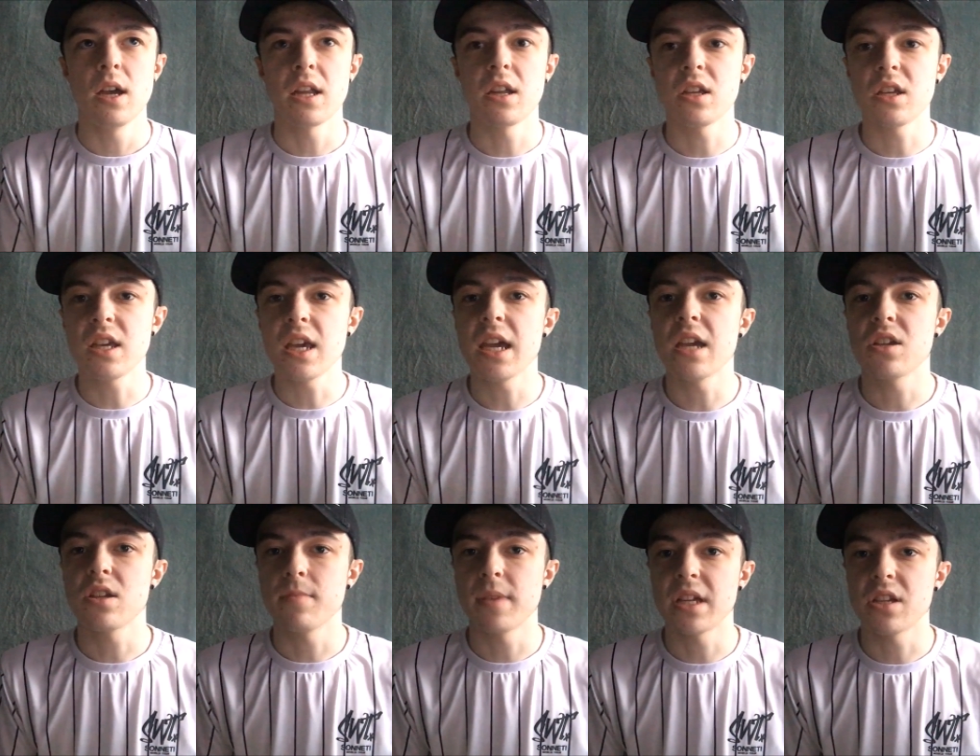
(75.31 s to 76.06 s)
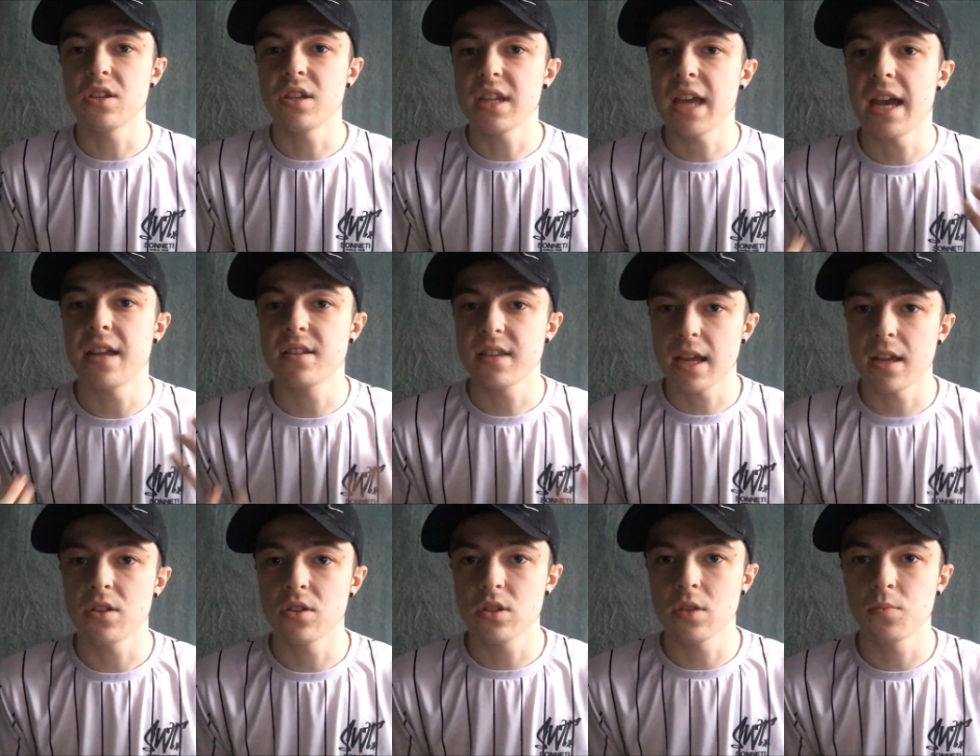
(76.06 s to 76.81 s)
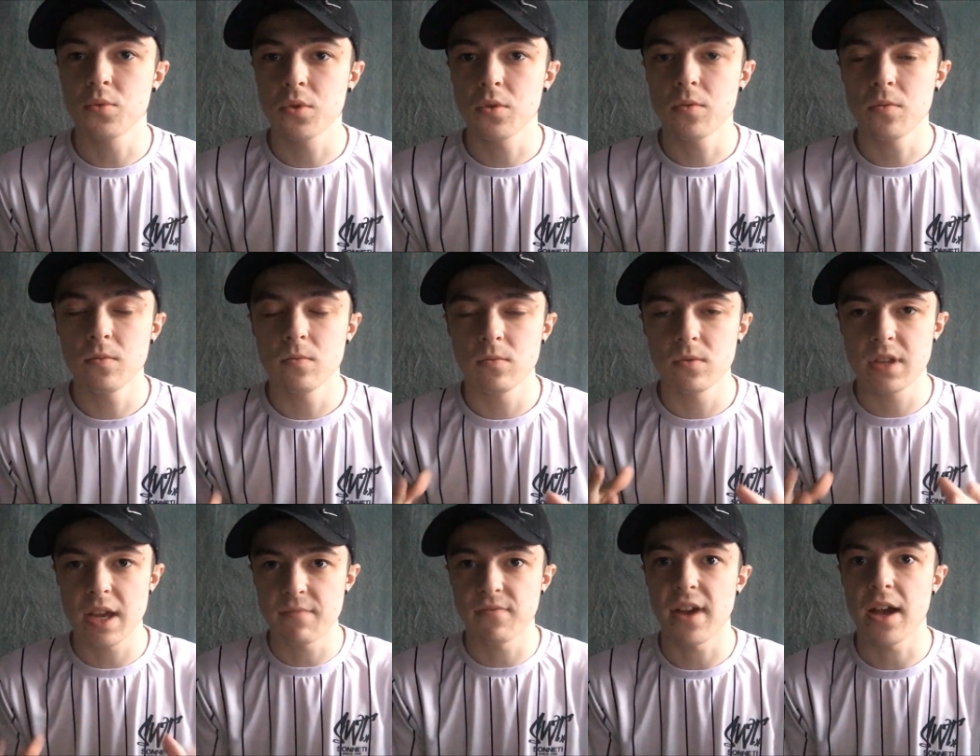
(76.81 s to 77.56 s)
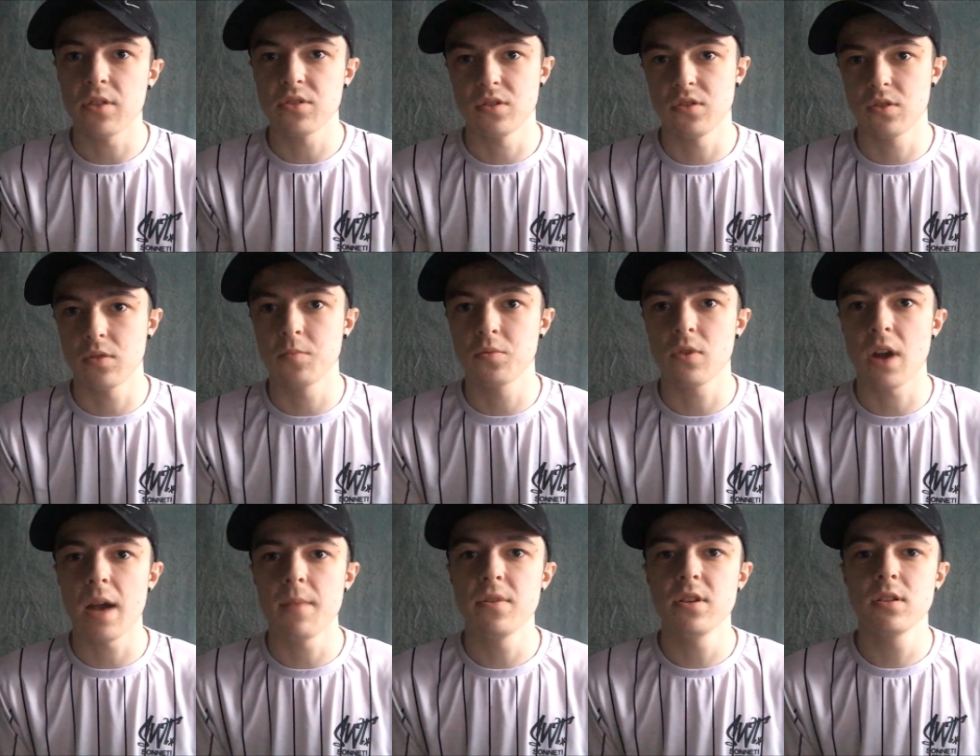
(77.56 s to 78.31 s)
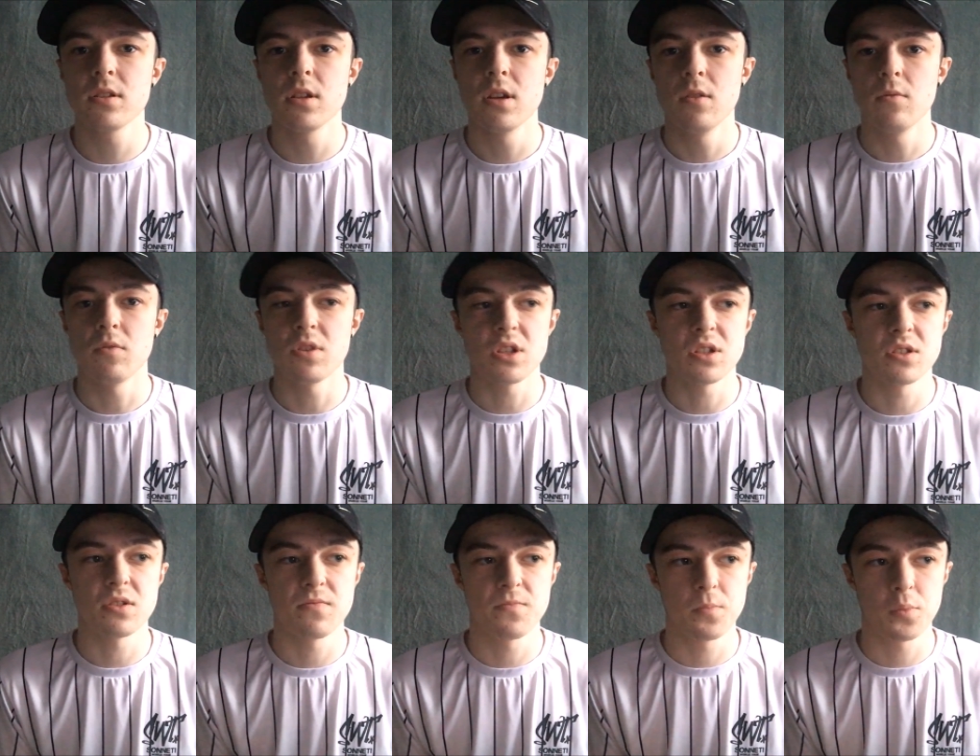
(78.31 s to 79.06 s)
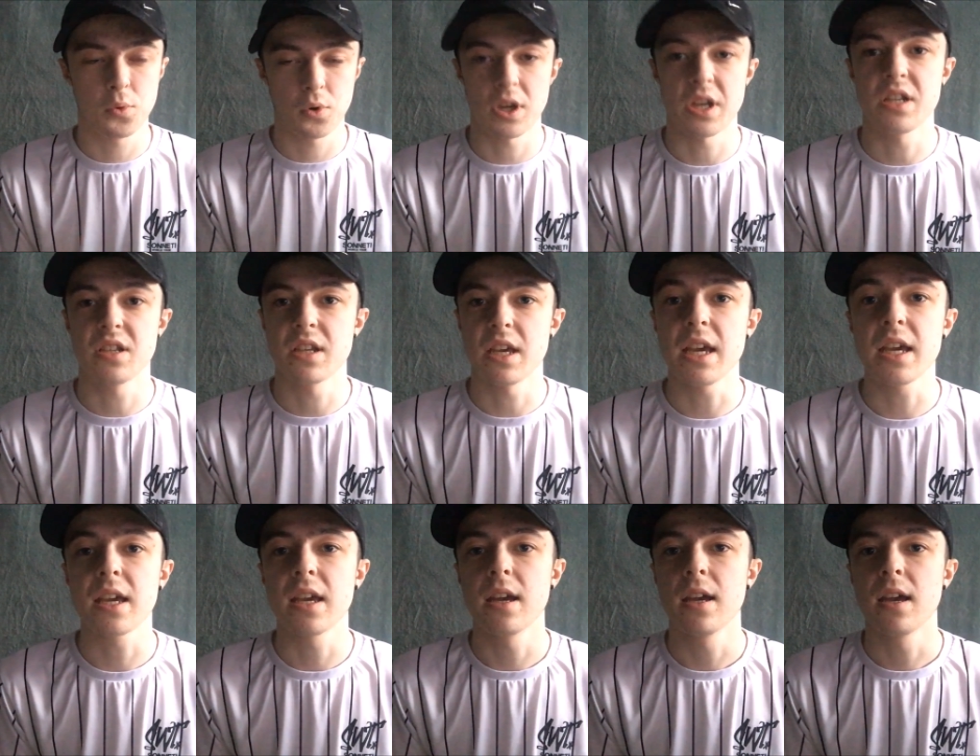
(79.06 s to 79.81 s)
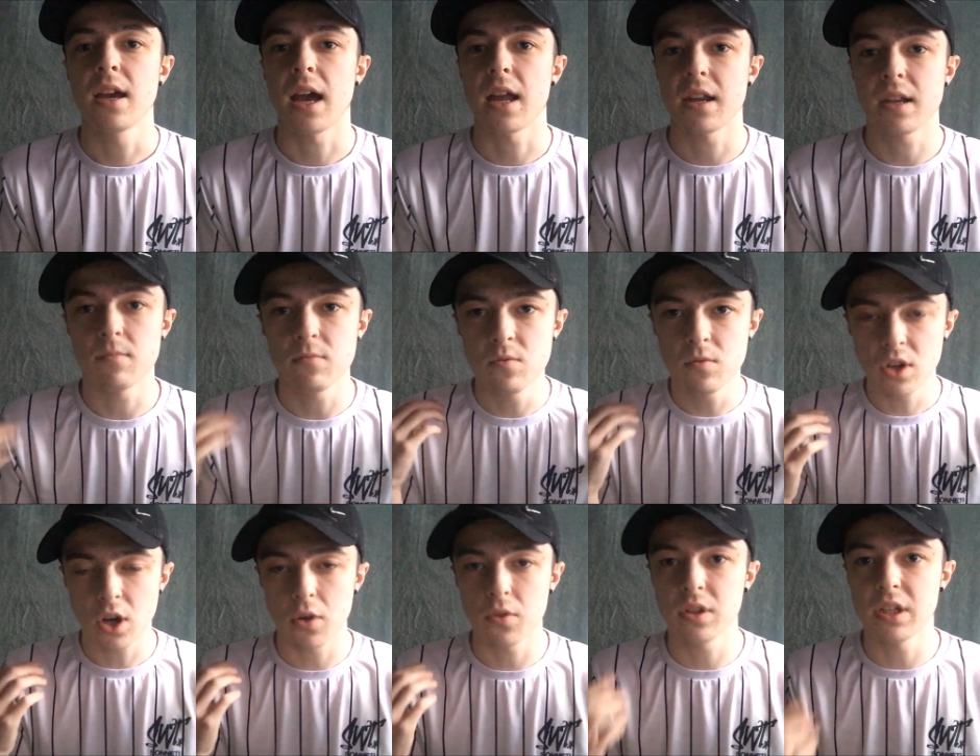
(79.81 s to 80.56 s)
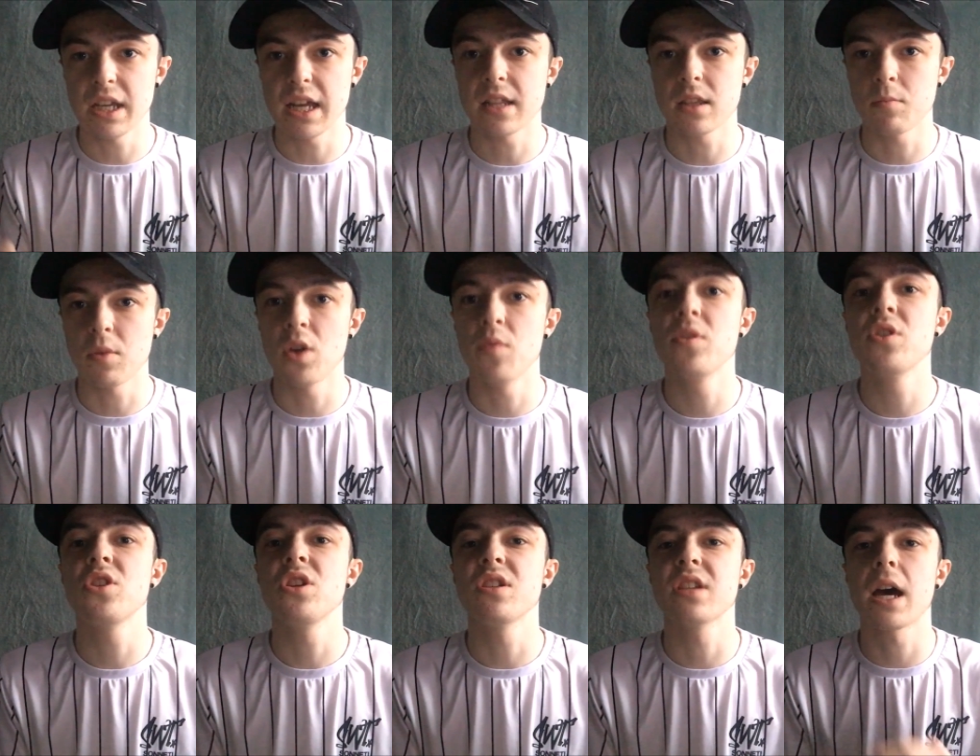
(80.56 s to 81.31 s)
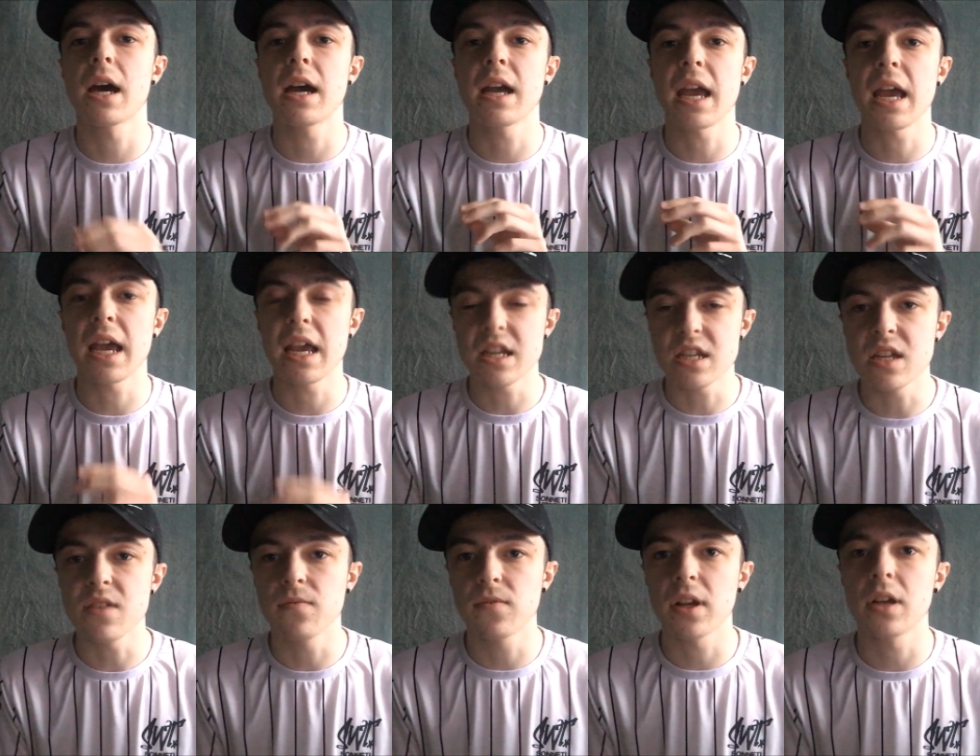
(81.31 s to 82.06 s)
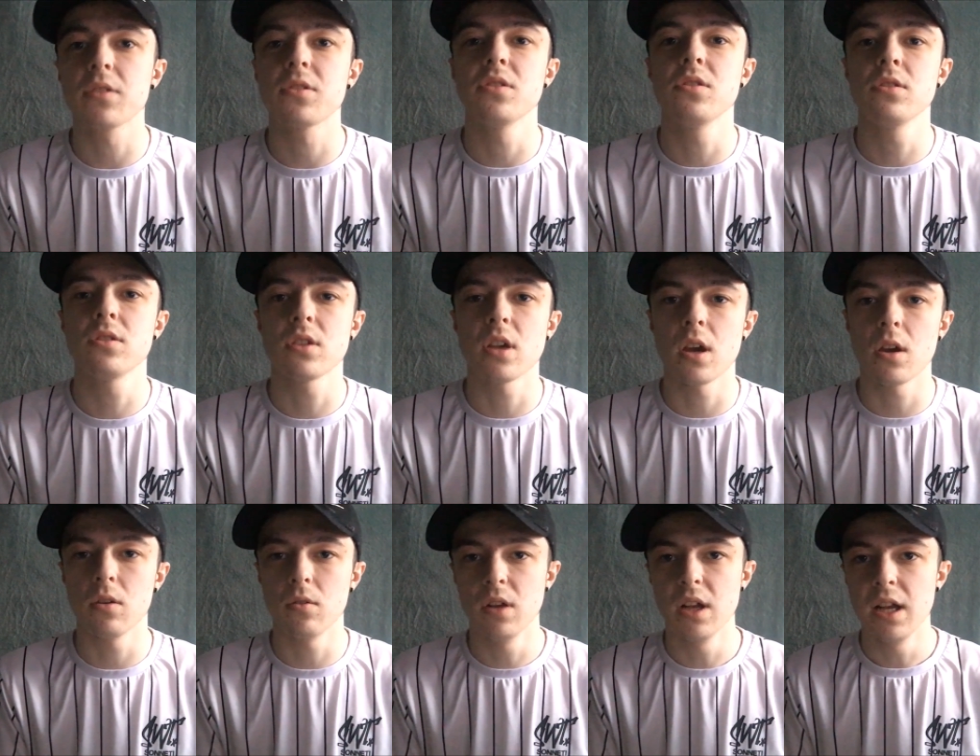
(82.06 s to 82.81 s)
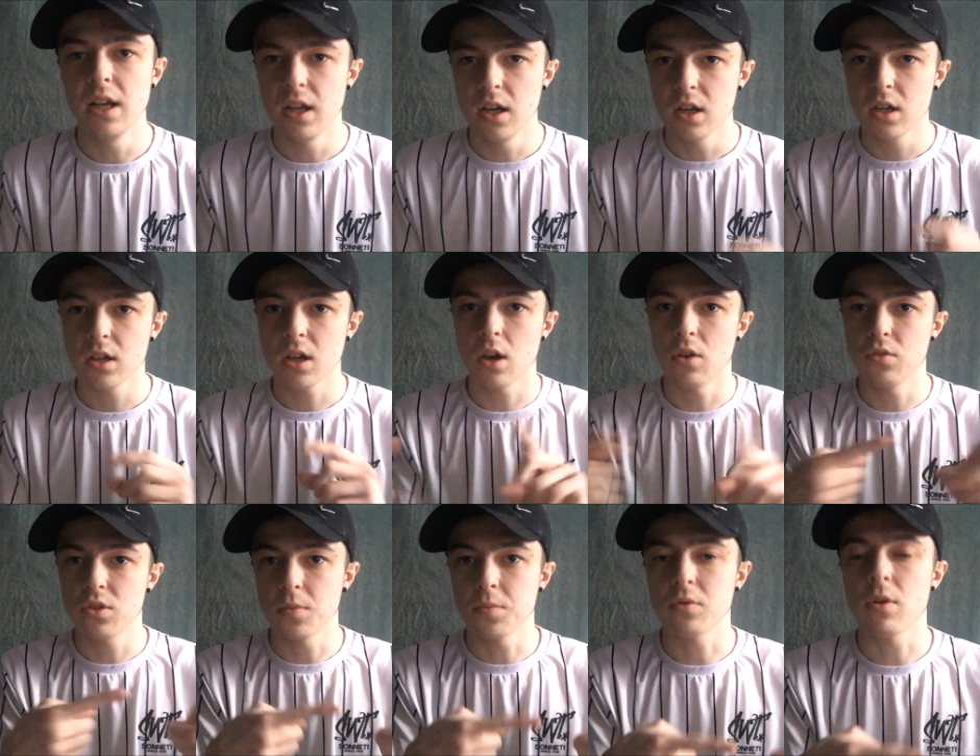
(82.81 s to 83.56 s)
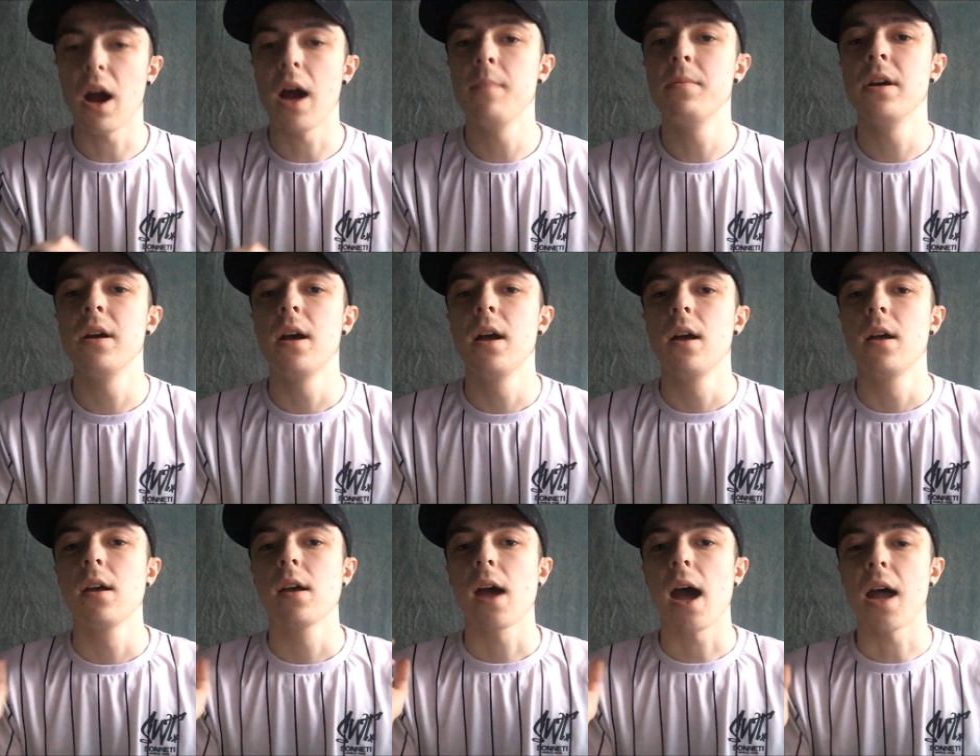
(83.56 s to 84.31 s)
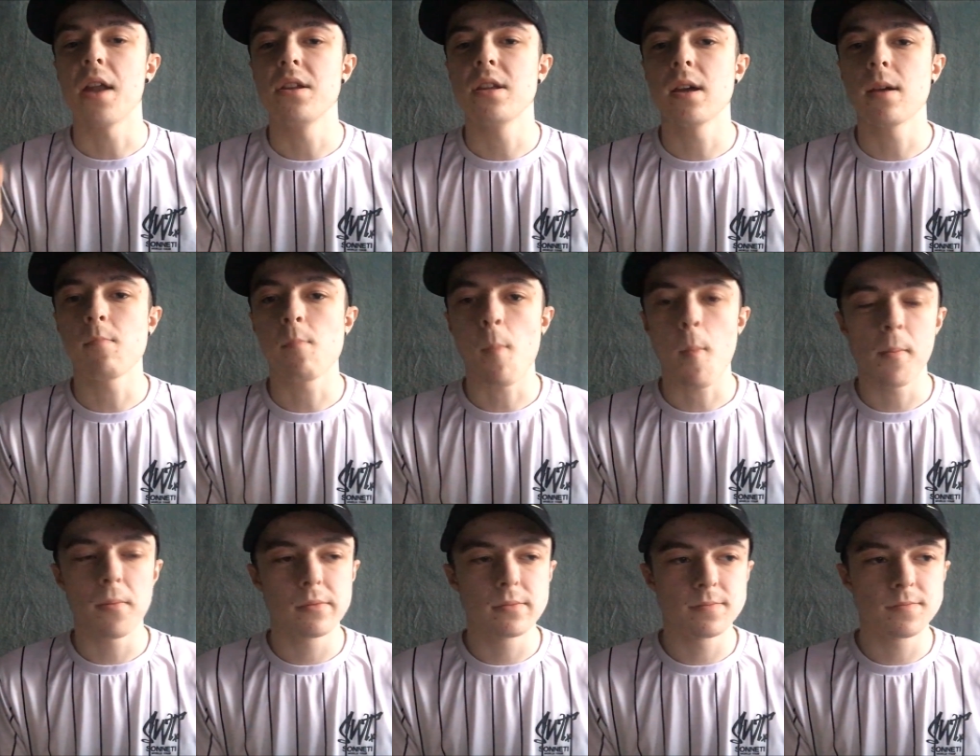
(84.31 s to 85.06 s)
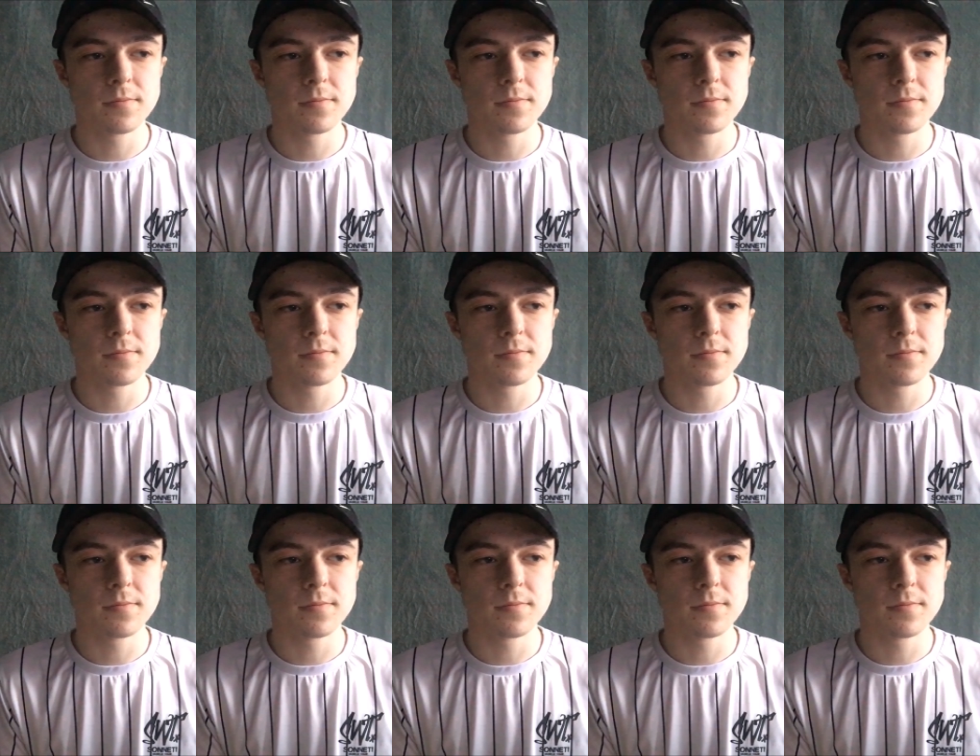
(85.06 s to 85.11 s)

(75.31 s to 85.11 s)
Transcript: in a year she managed to get 10 subs 10,000 subscribers which is pretty sick and currently at the moment she's at 18,000 so go subscribe and um,